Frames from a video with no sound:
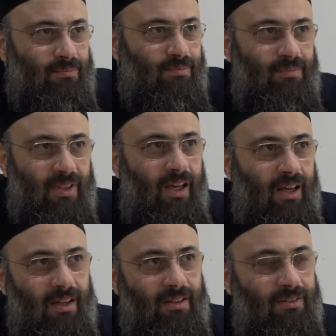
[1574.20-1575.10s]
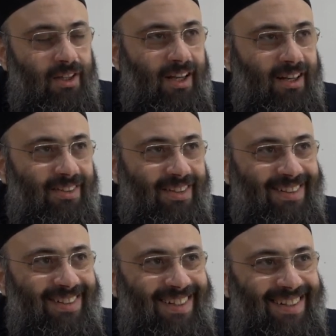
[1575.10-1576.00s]
than anything,
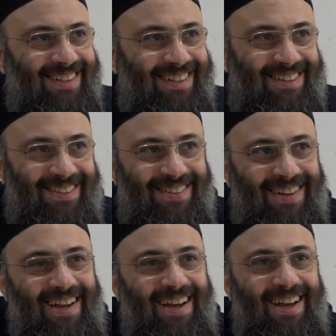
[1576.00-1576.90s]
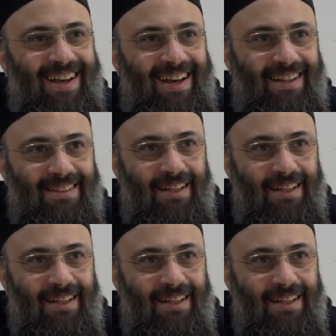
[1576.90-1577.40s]
and